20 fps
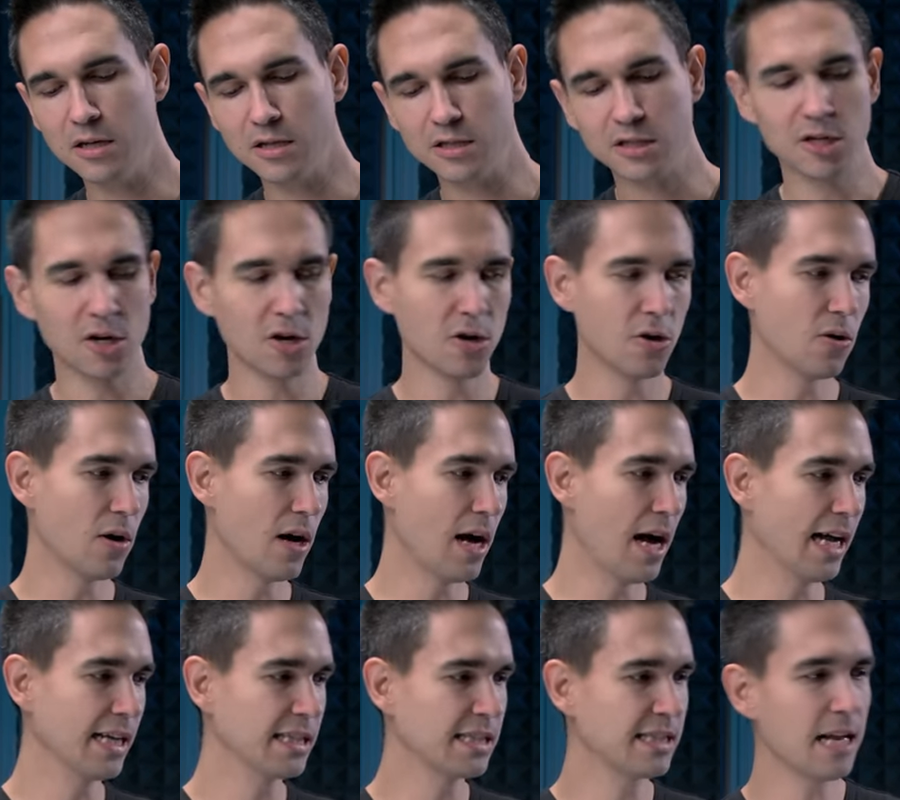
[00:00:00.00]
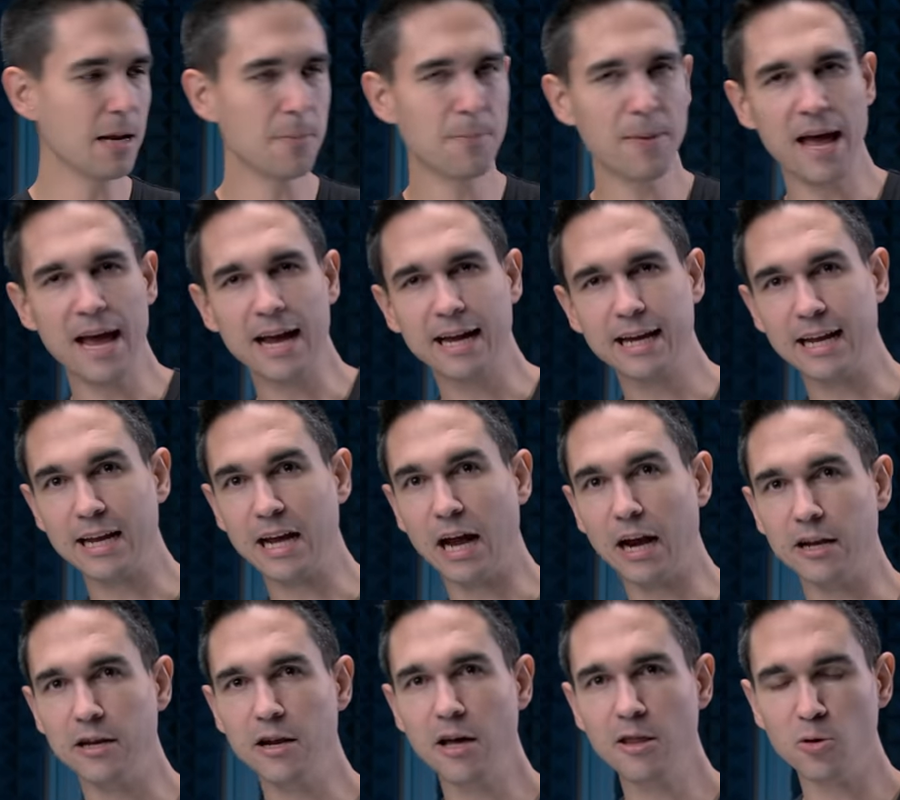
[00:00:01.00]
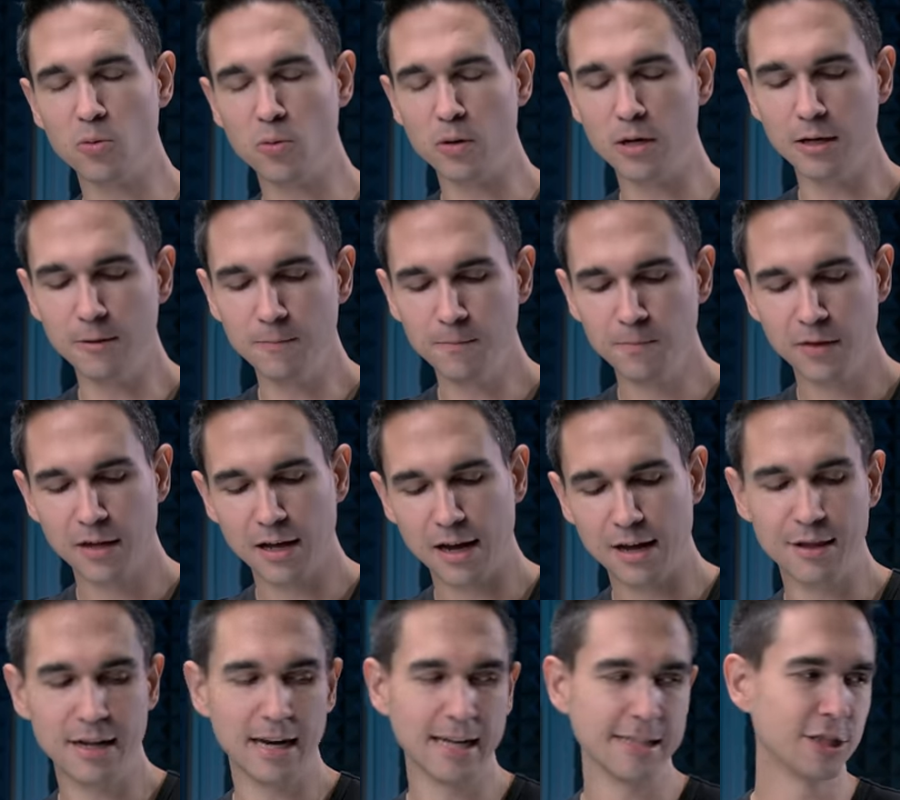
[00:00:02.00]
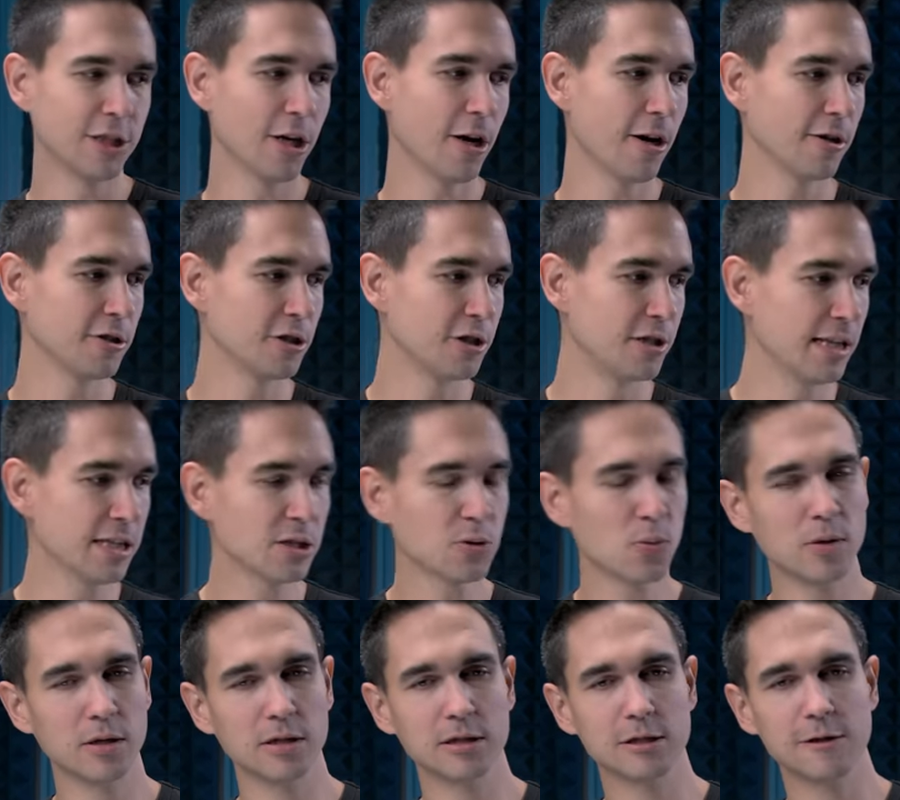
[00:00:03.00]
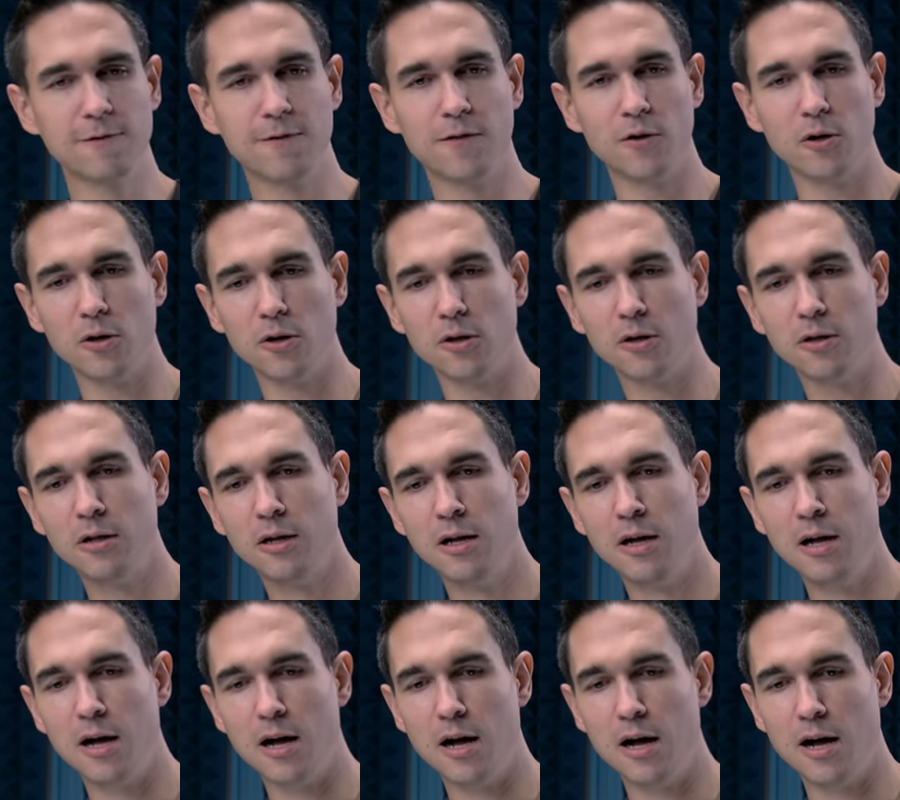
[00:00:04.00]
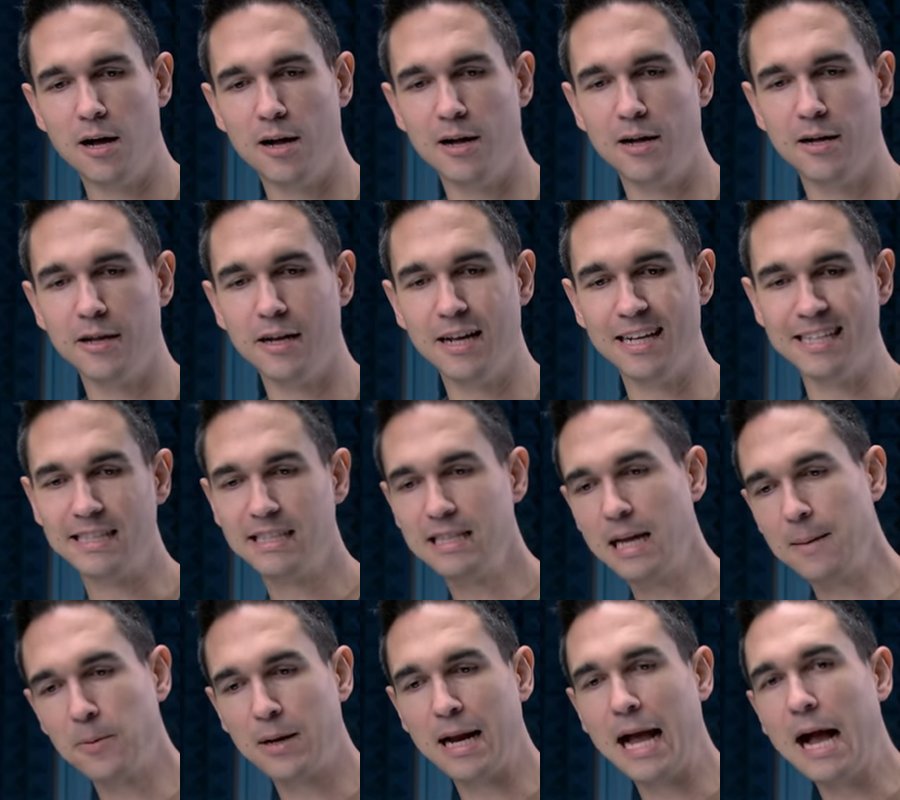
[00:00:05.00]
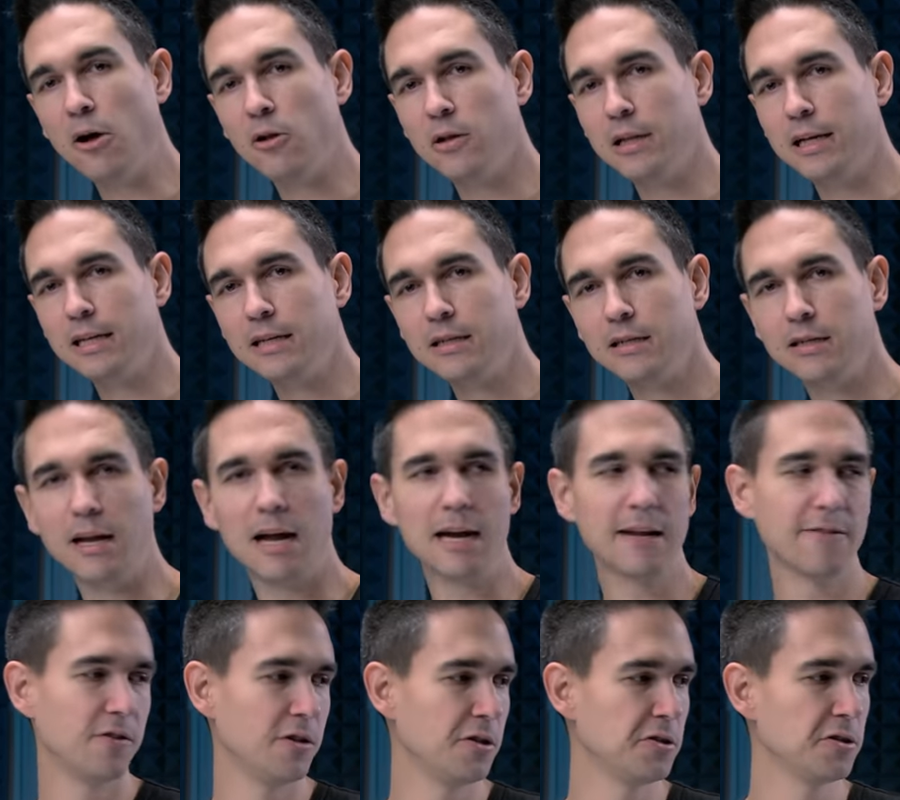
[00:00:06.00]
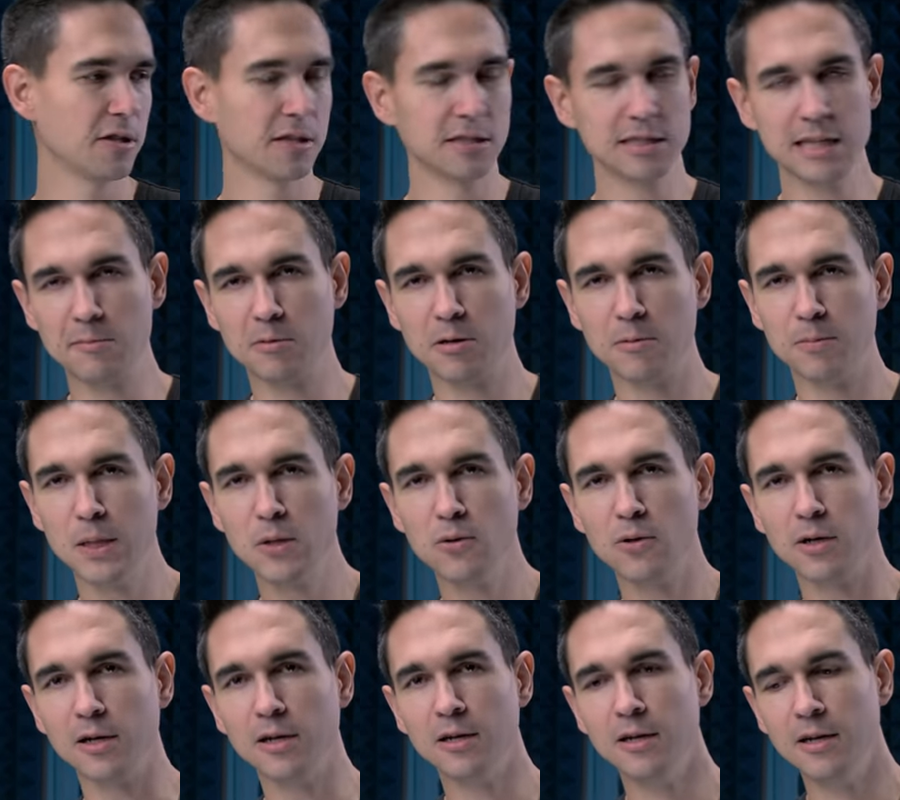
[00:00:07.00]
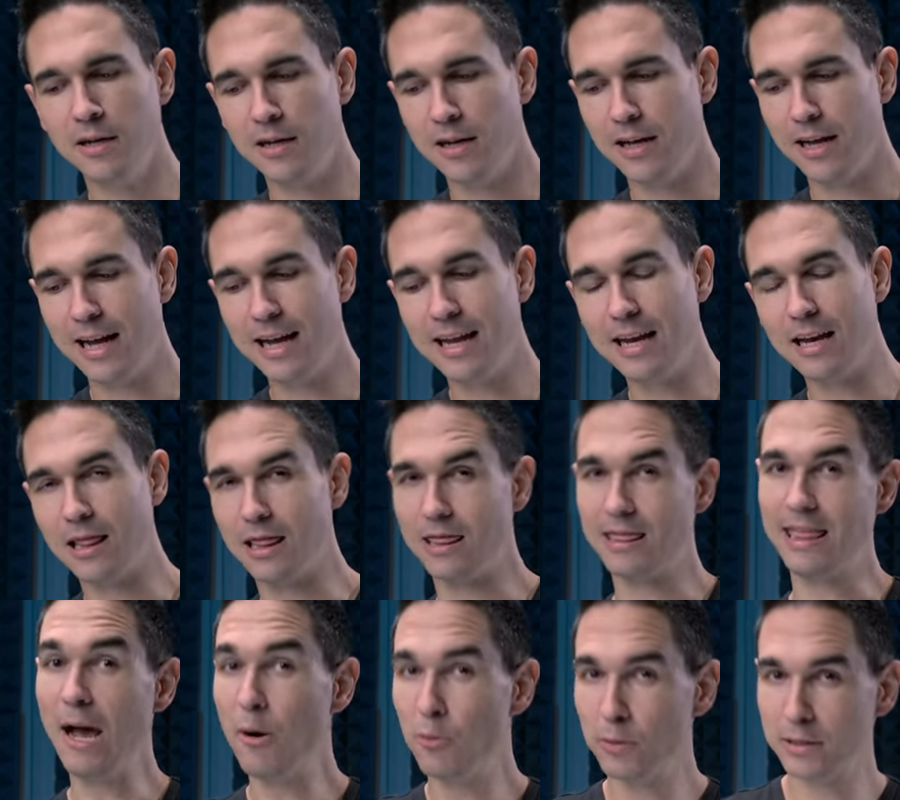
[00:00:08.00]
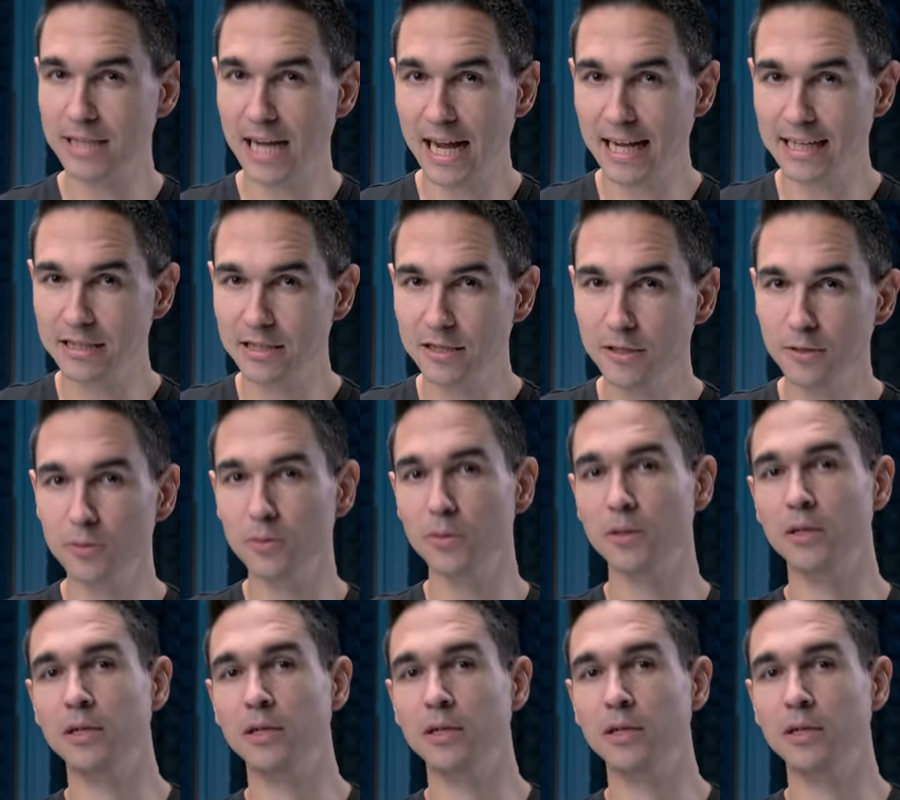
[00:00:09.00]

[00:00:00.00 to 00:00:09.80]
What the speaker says: So I sent it back and I got another one, and then I charged this one to full on a separate outlet, not even using the same computer, and that one died too.